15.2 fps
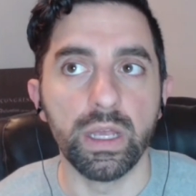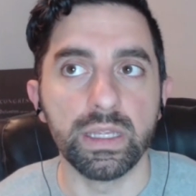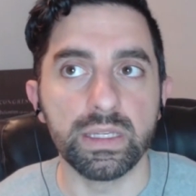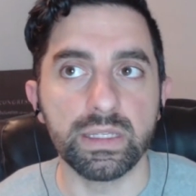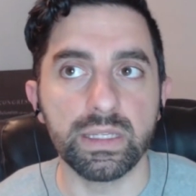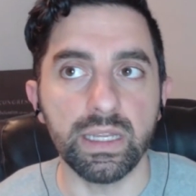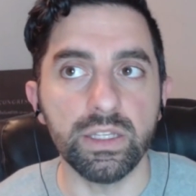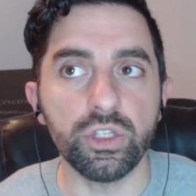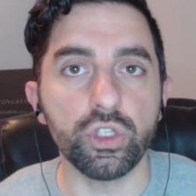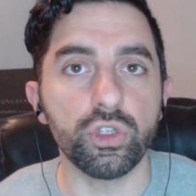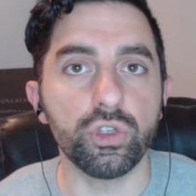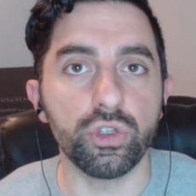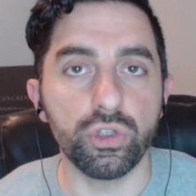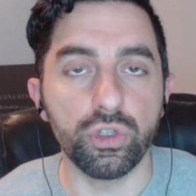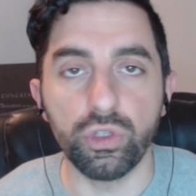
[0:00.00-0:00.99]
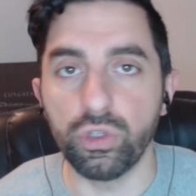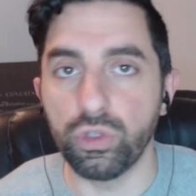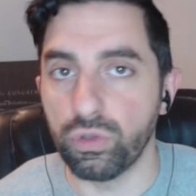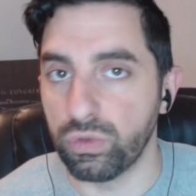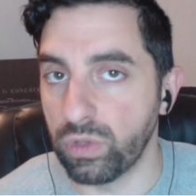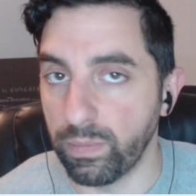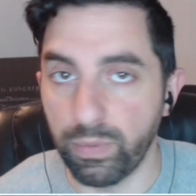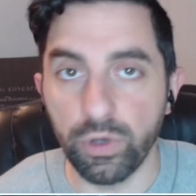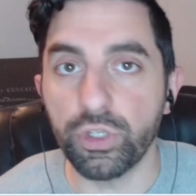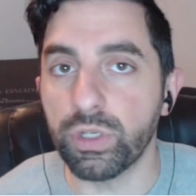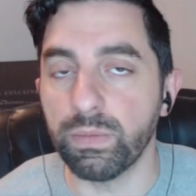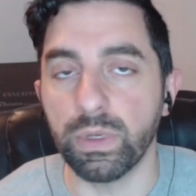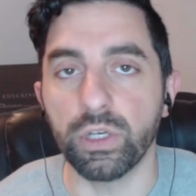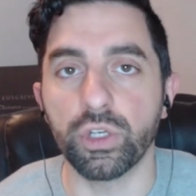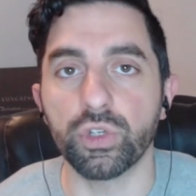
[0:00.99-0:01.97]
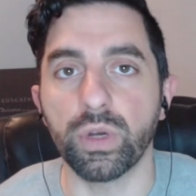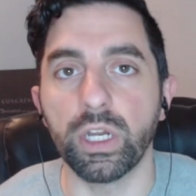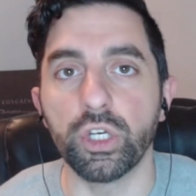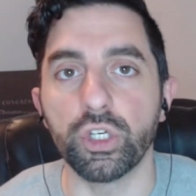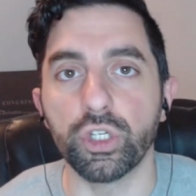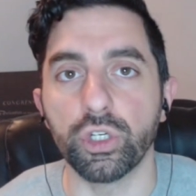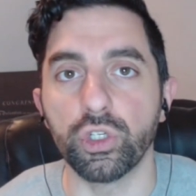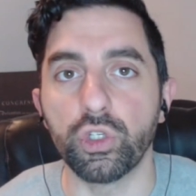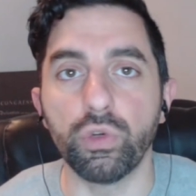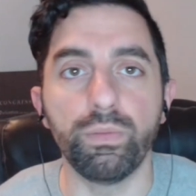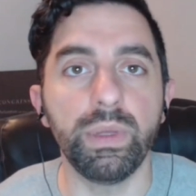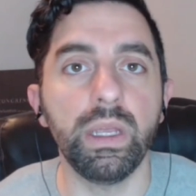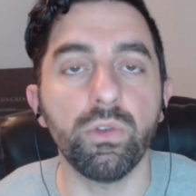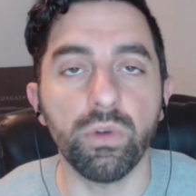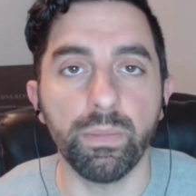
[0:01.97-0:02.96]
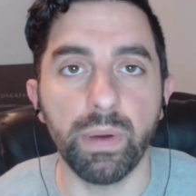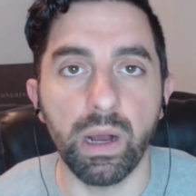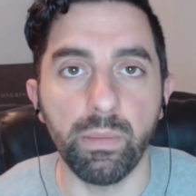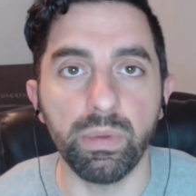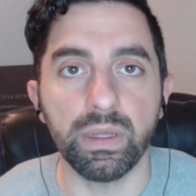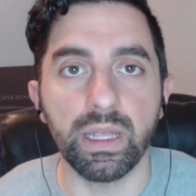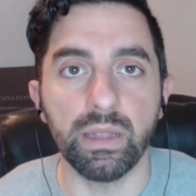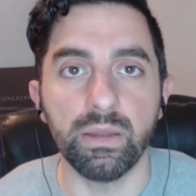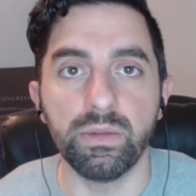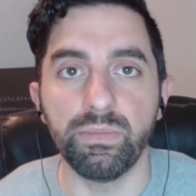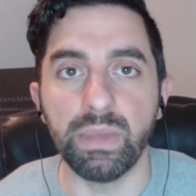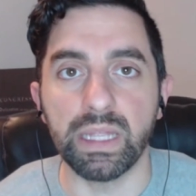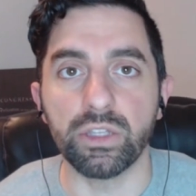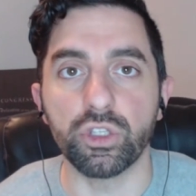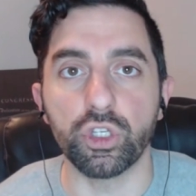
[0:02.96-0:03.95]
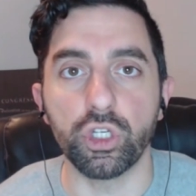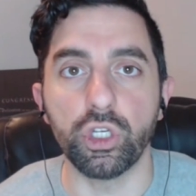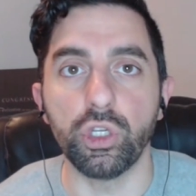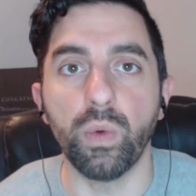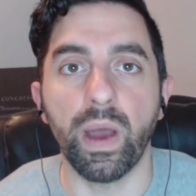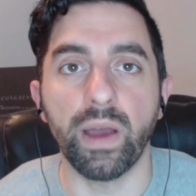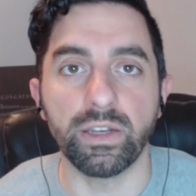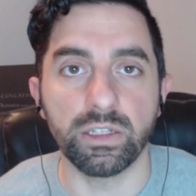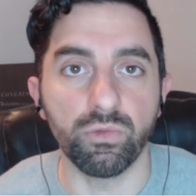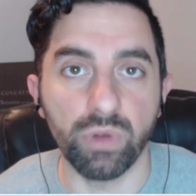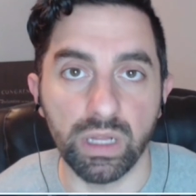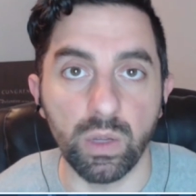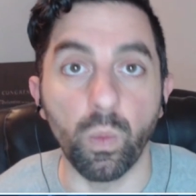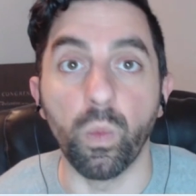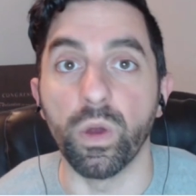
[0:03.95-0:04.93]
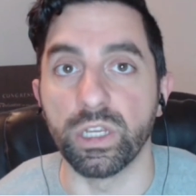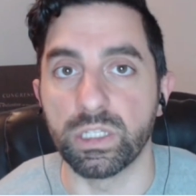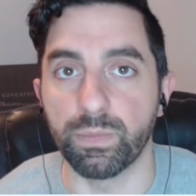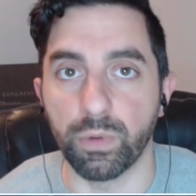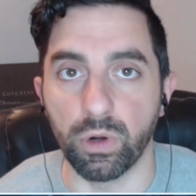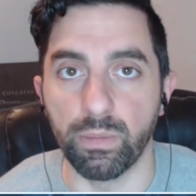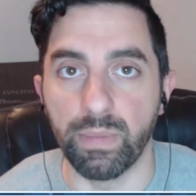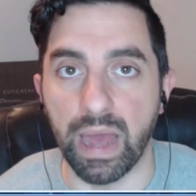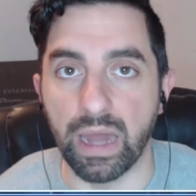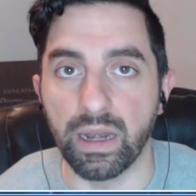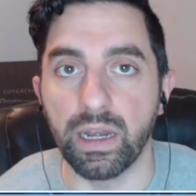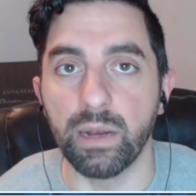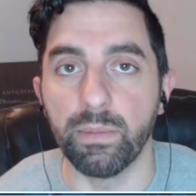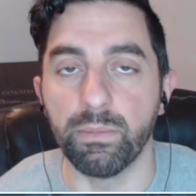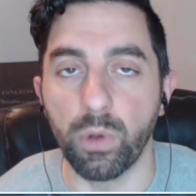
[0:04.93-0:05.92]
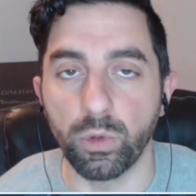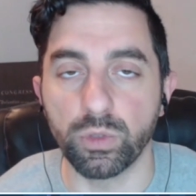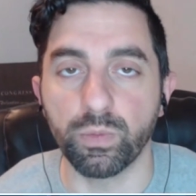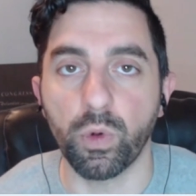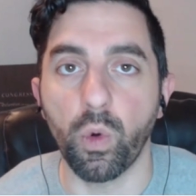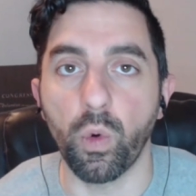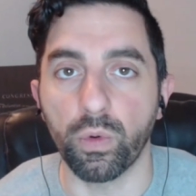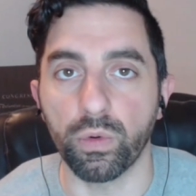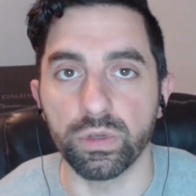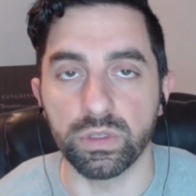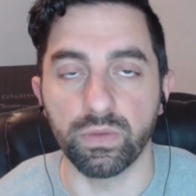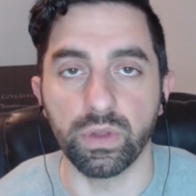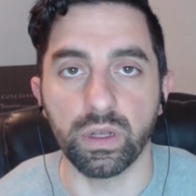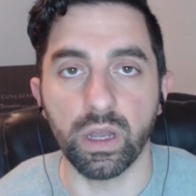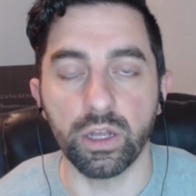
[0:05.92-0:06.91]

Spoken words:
Since the Bush administration, to be a Republican meant you had to really whisper about it in most corners of the